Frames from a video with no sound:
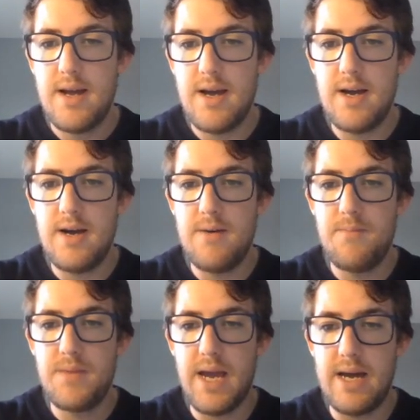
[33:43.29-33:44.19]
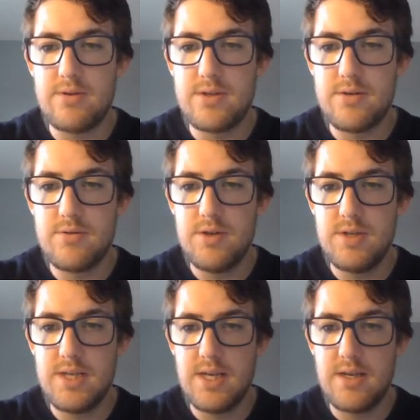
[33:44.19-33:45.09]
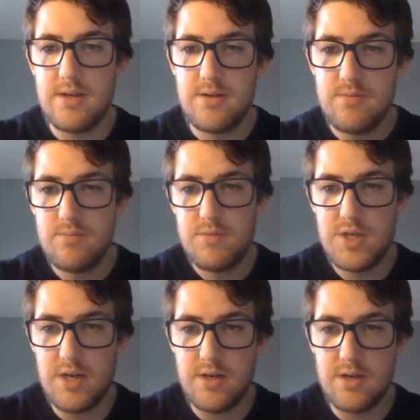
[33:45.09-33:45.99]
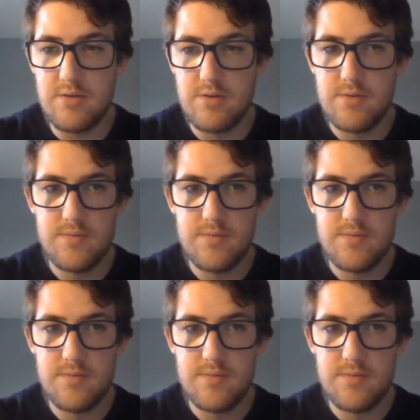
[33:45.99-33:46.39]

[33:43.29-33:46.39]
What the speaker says: household using charcoal.